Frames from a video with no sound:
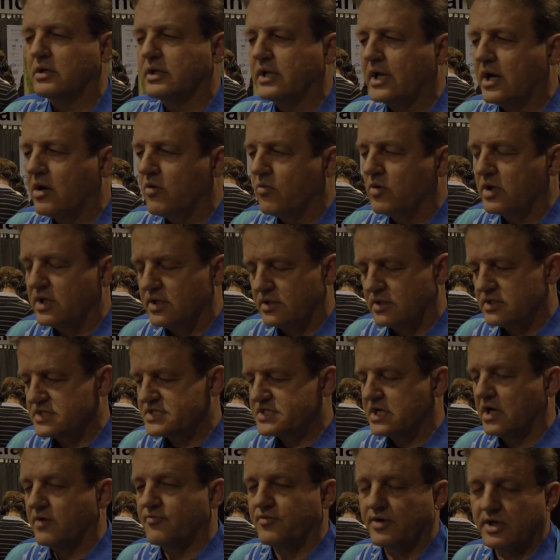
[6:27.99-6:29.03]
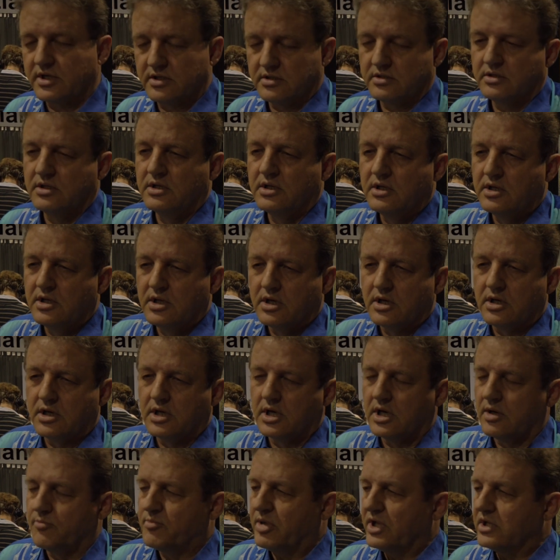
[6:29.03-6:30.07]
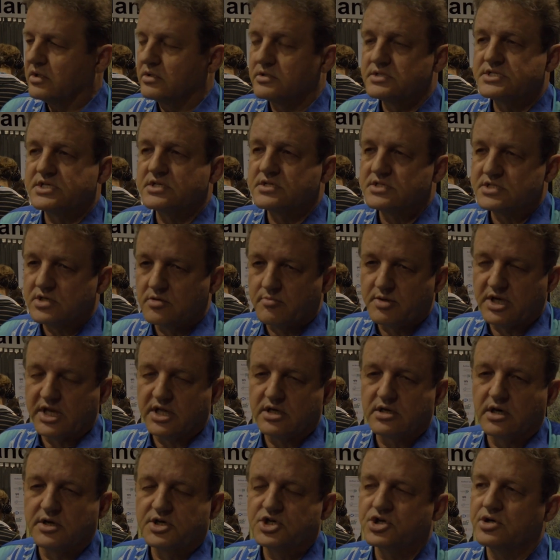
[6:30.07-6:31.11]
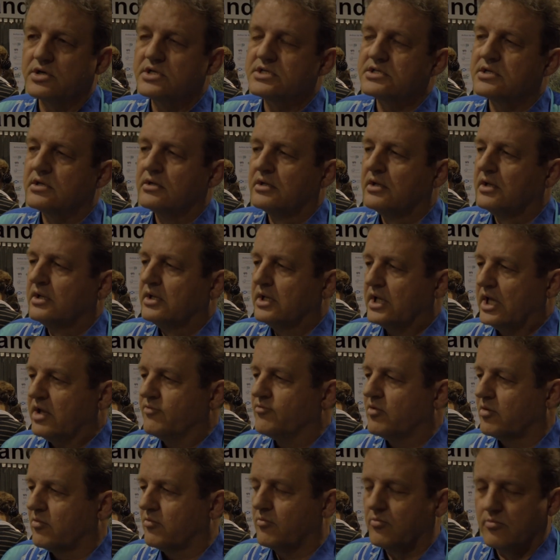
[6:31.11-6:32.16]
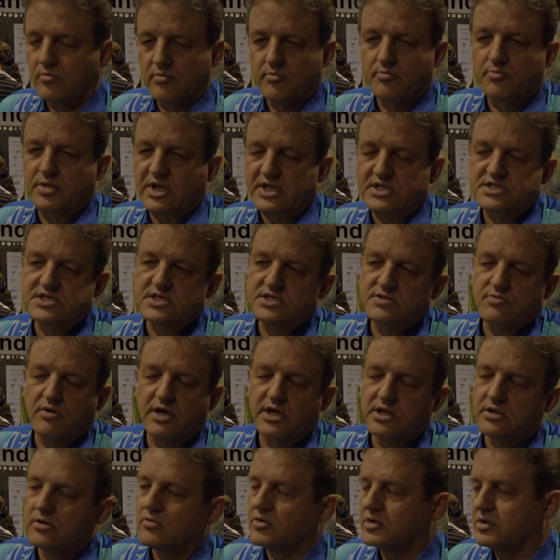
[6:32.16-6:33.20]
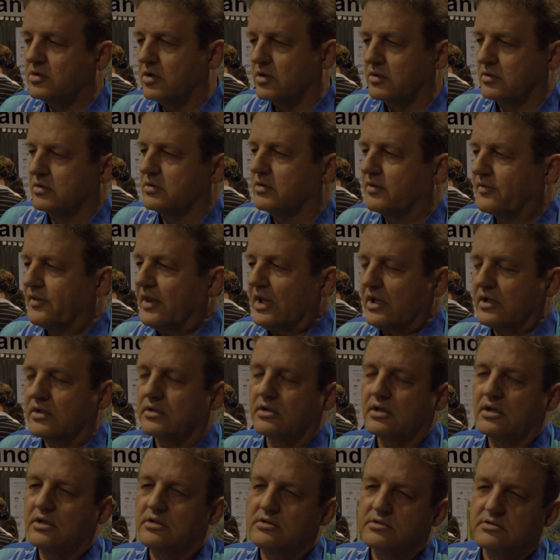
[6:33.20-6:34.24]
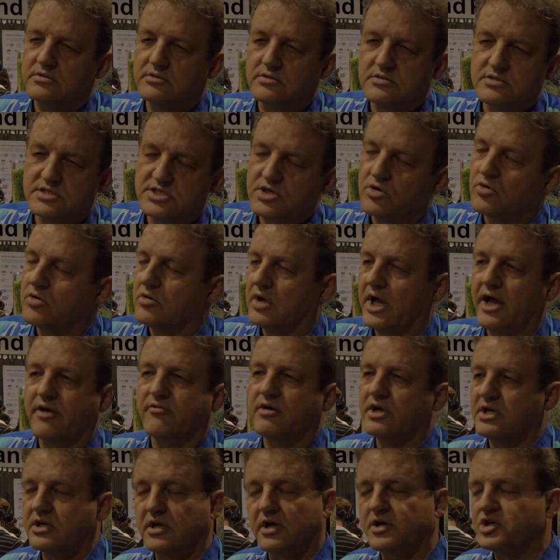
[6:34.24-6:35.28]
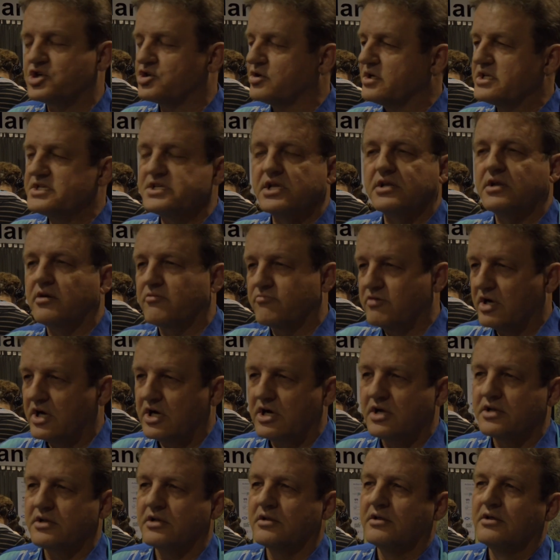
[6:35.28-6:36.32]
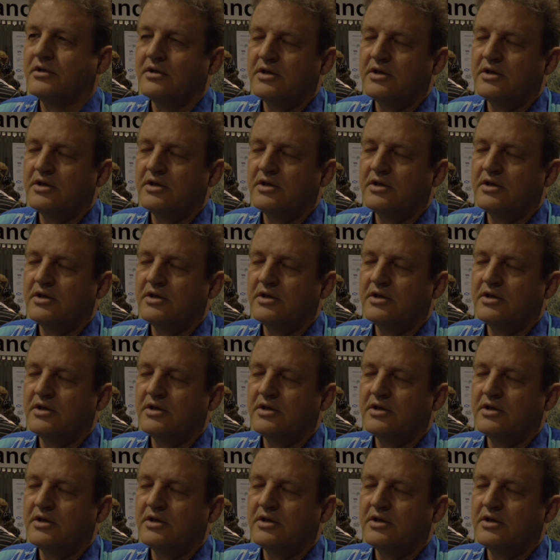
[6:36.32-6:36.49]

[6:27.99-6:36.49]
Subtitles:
Now we're discovering peatlands in so many countries, even places where you would not think, in so arid countries, in Iran,